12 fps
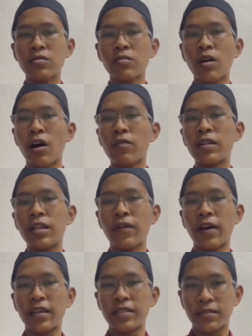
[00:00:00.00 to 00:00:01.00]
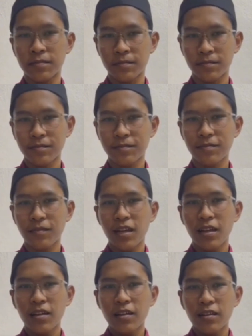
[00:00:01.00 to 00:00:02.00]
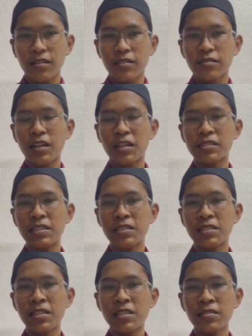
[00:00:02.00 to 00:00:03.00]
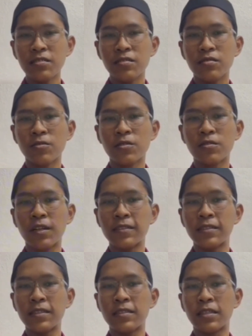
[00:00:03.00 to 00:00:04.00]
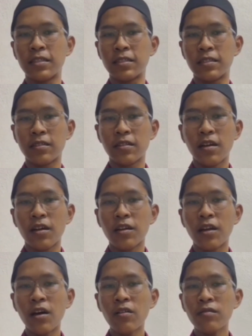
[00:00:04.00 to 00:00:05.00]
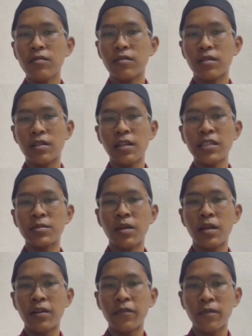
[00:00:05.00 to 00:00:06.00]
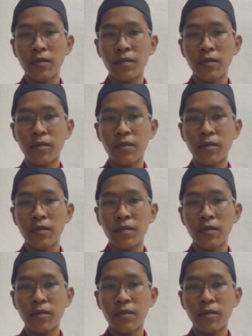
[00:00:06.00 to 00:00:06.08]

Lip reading: to our device. Transition to transistor. Now let's briefly